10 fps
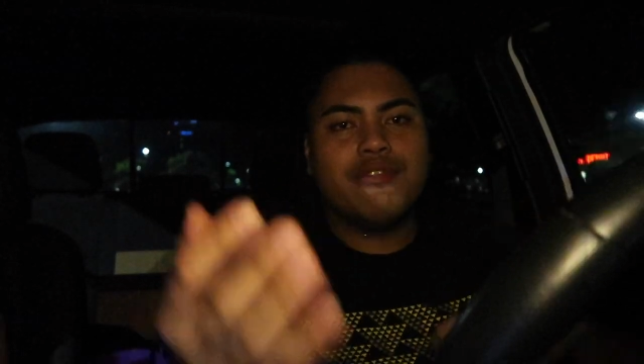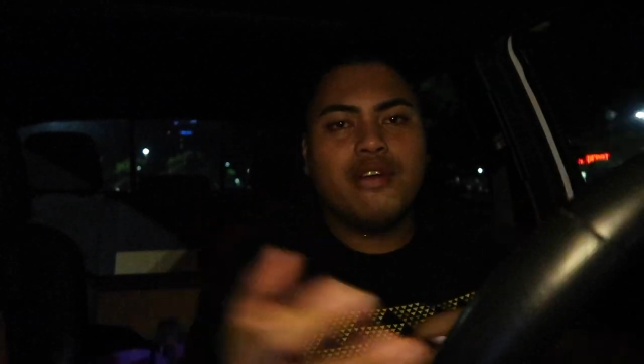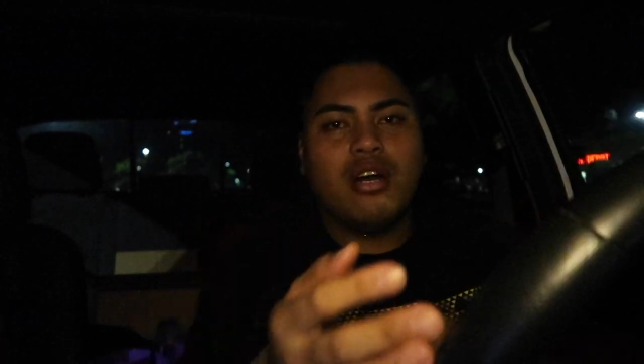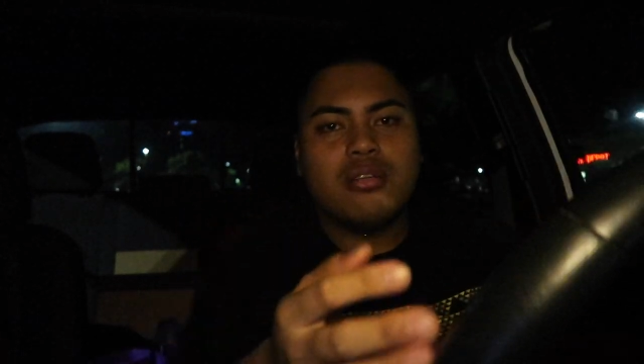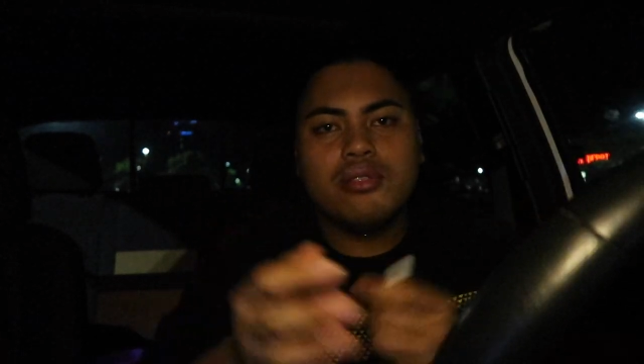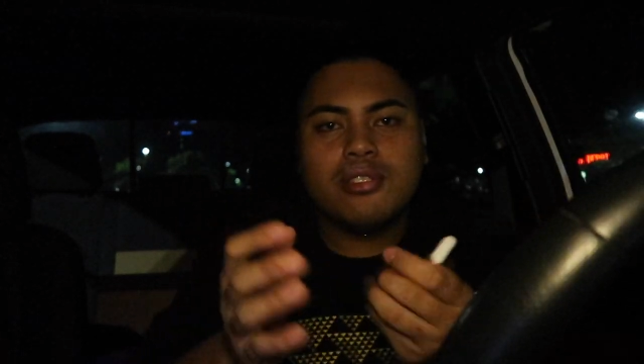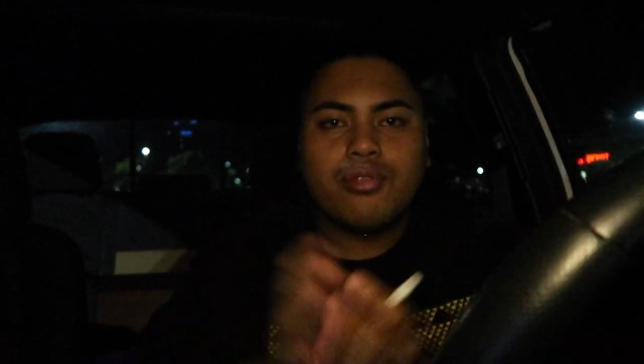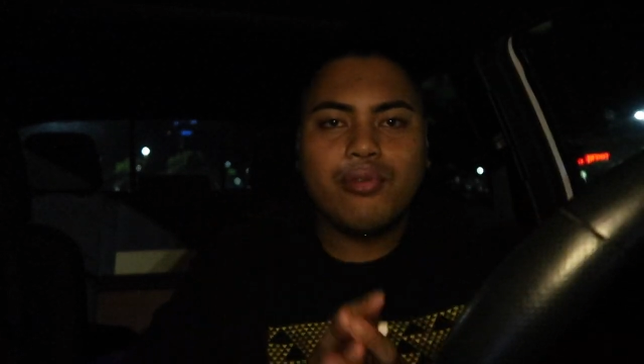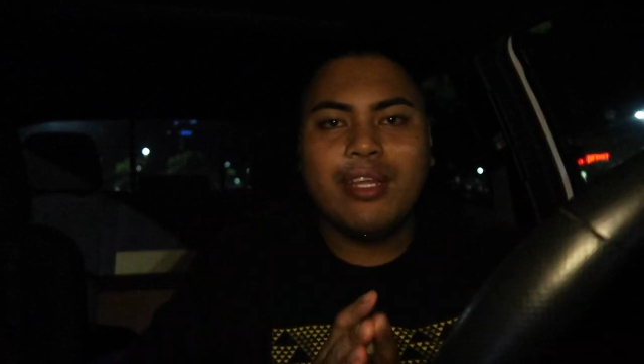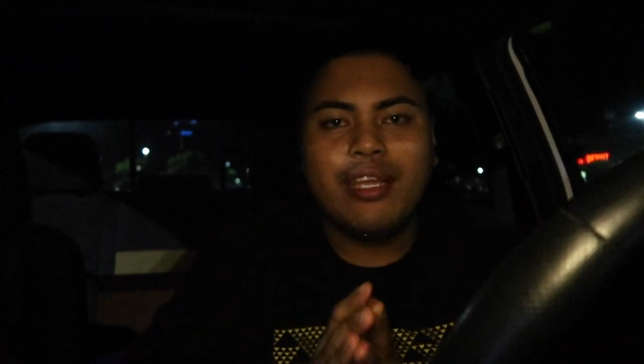Of all those
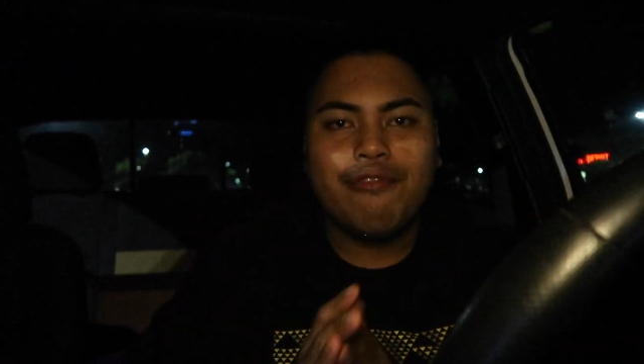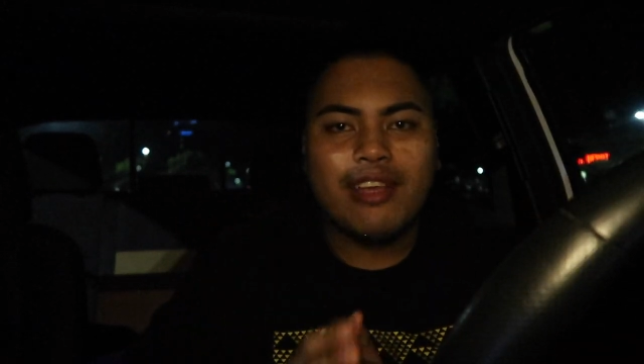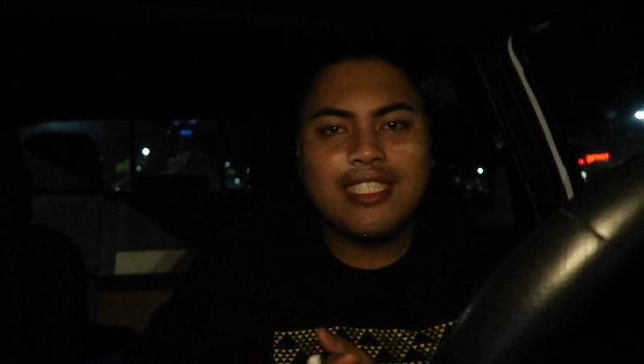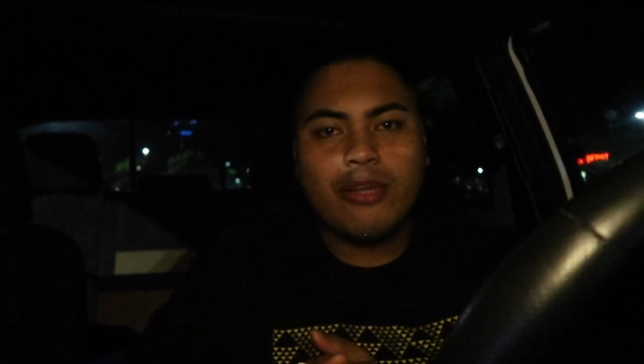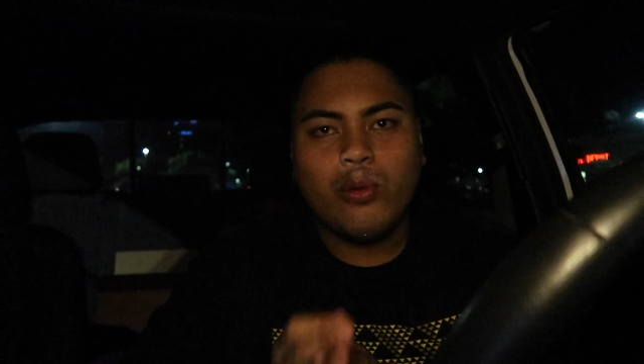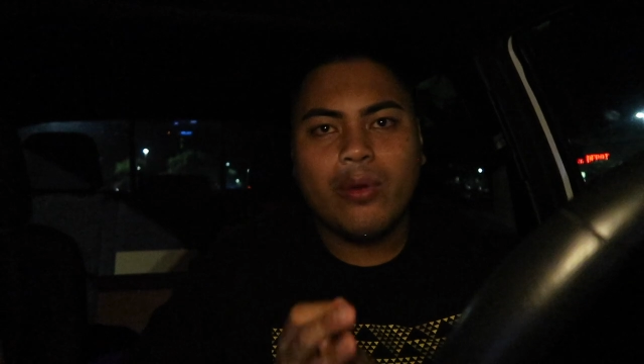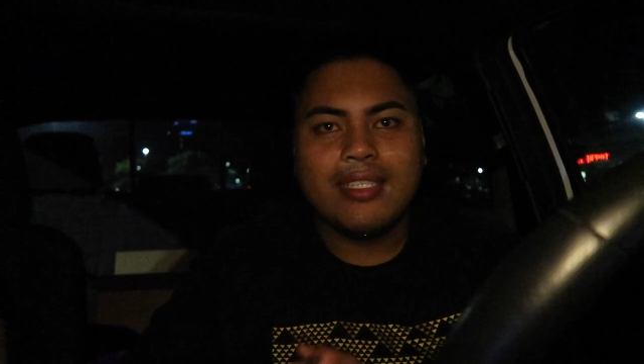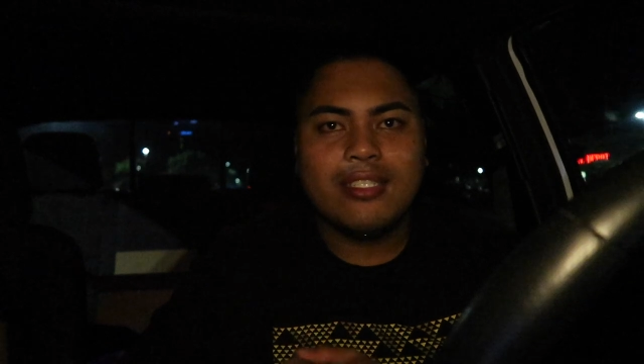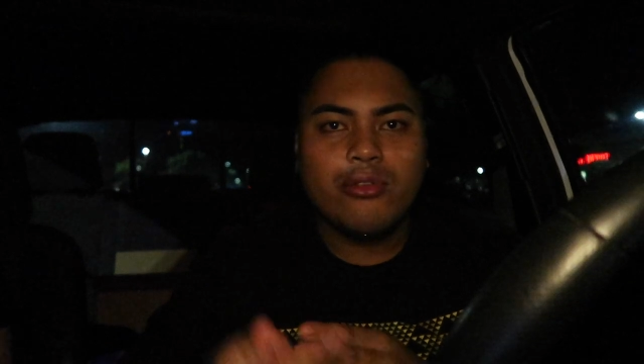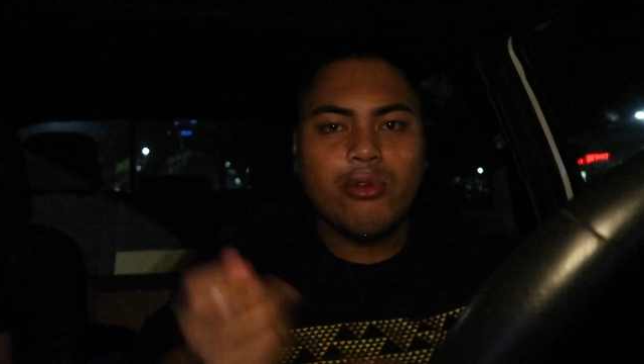three events that we
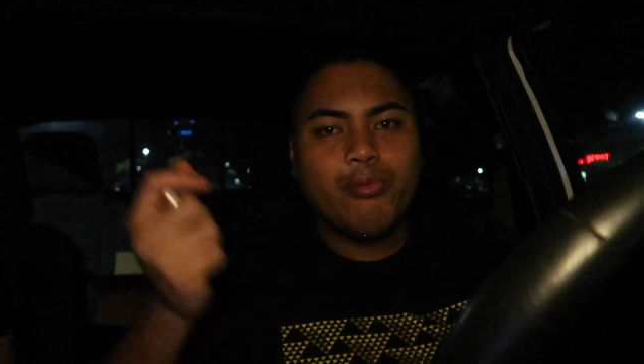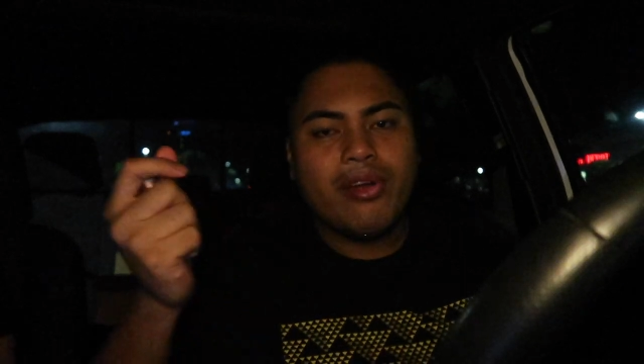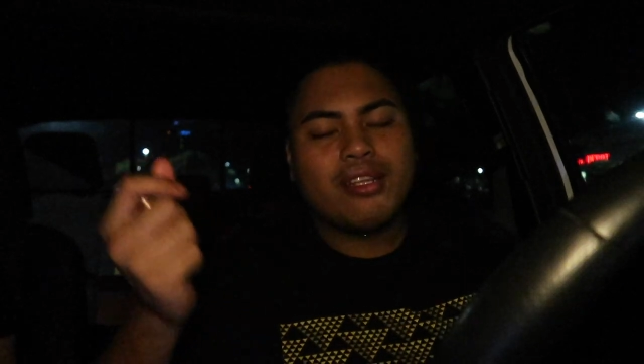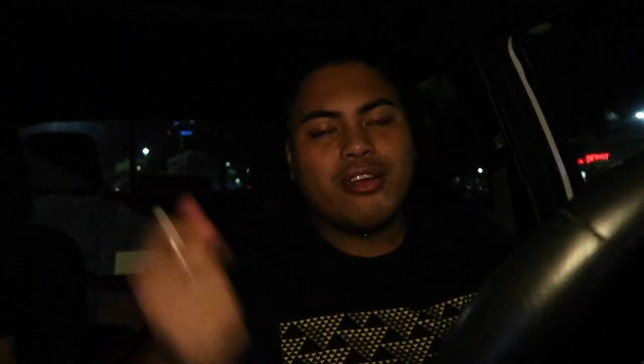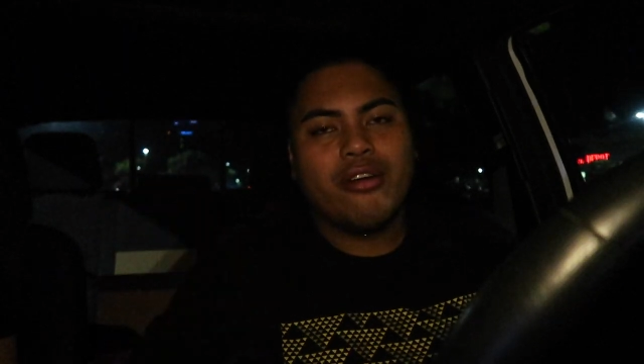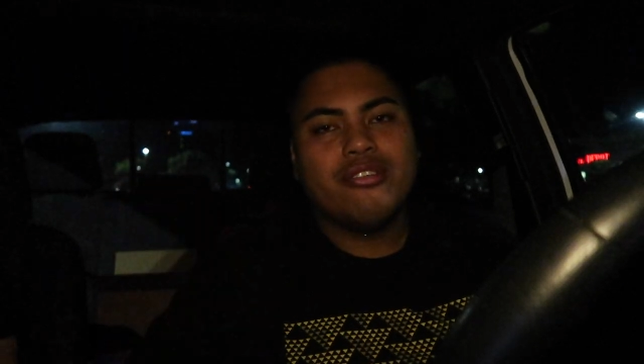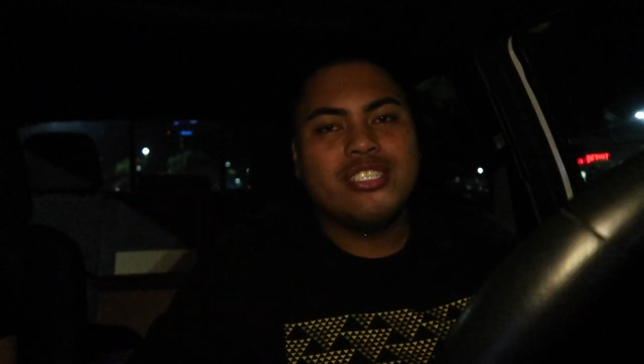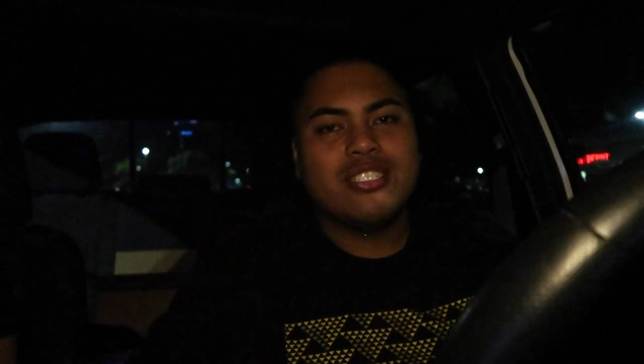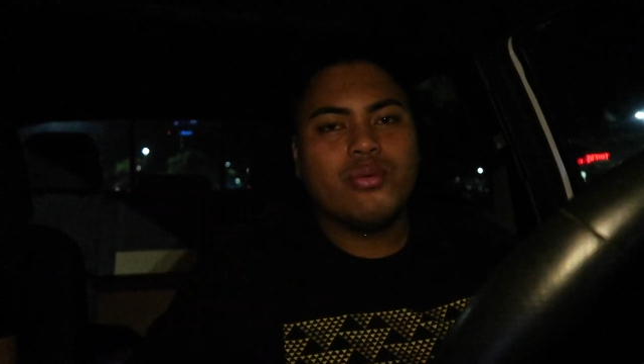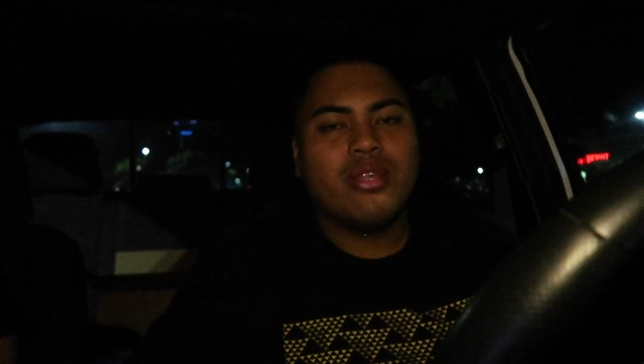went to, we brought
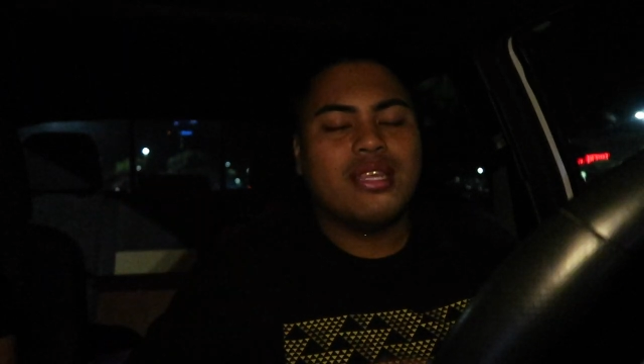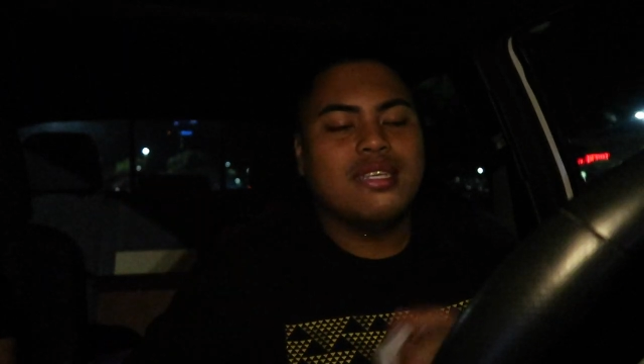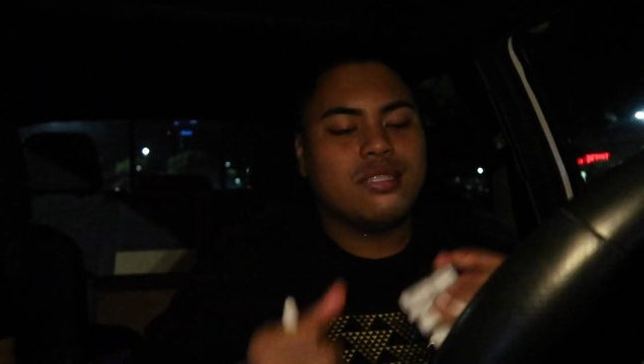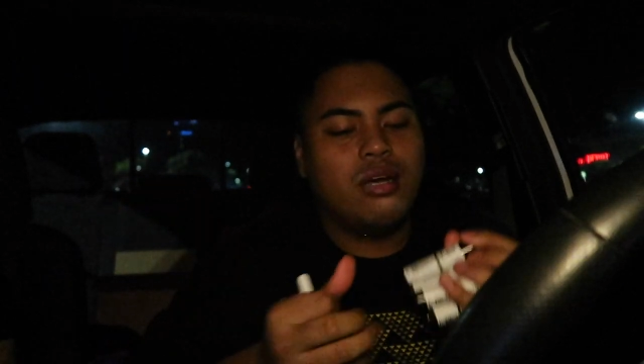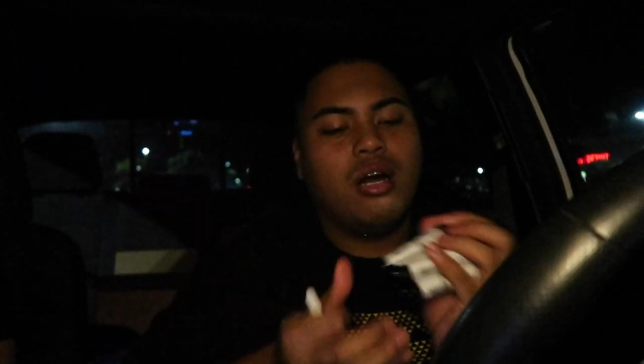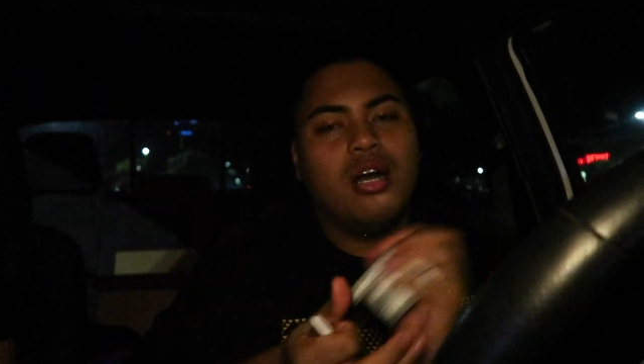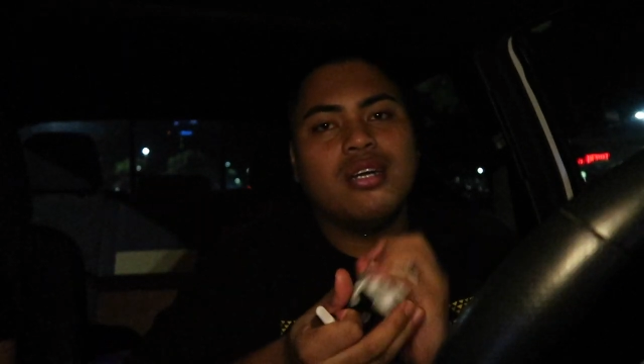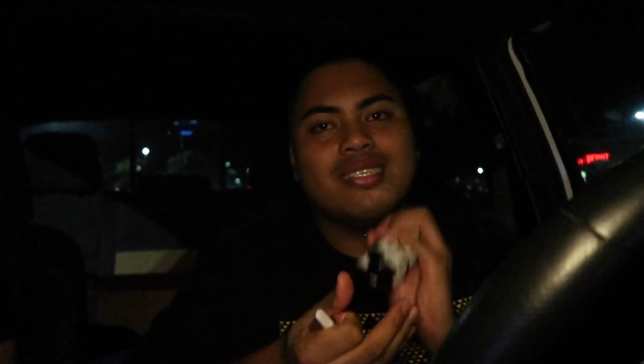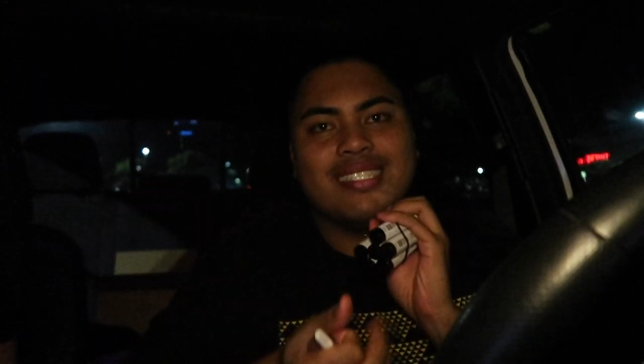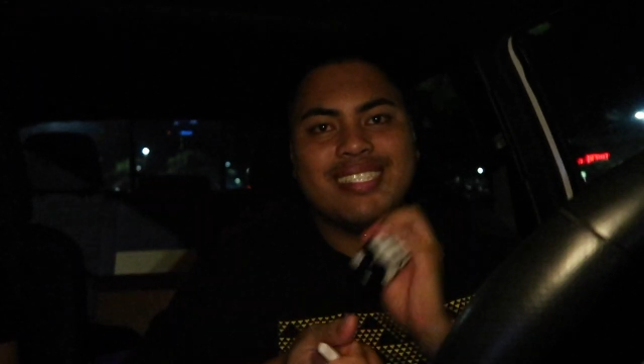cartridges with us
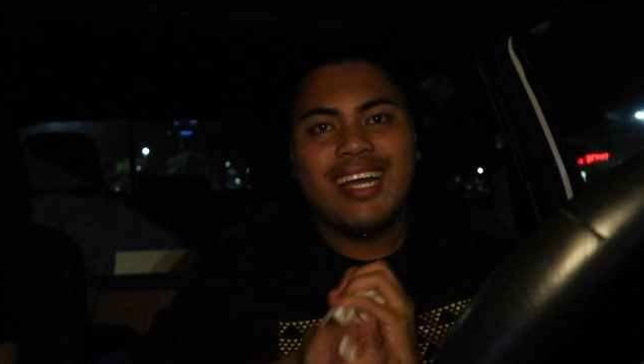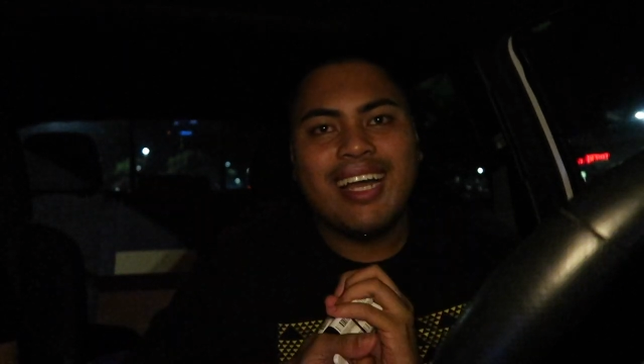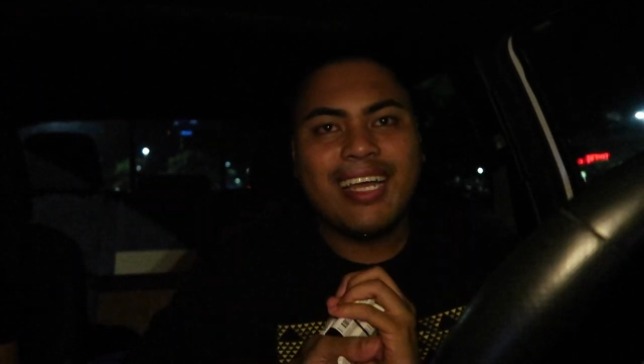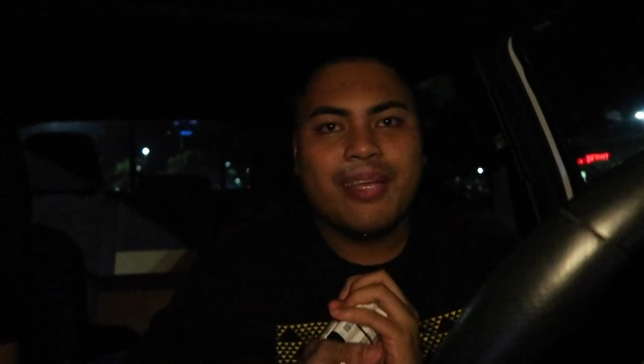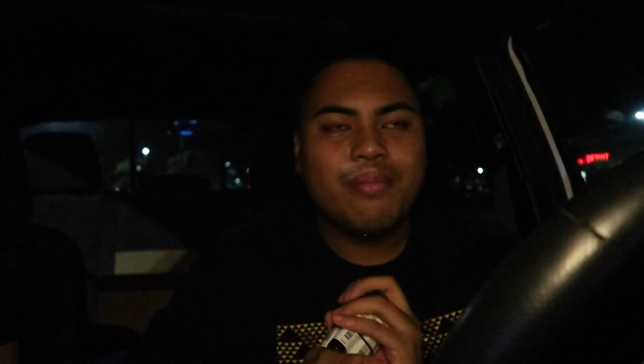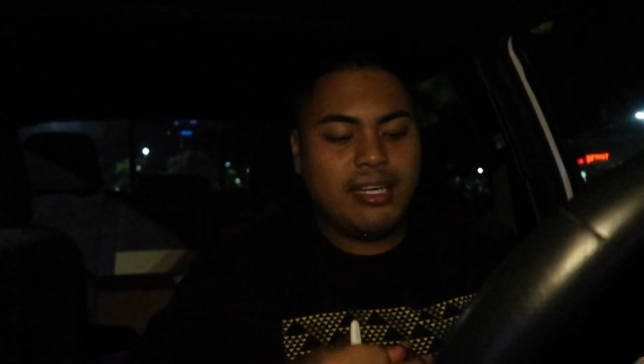all the time.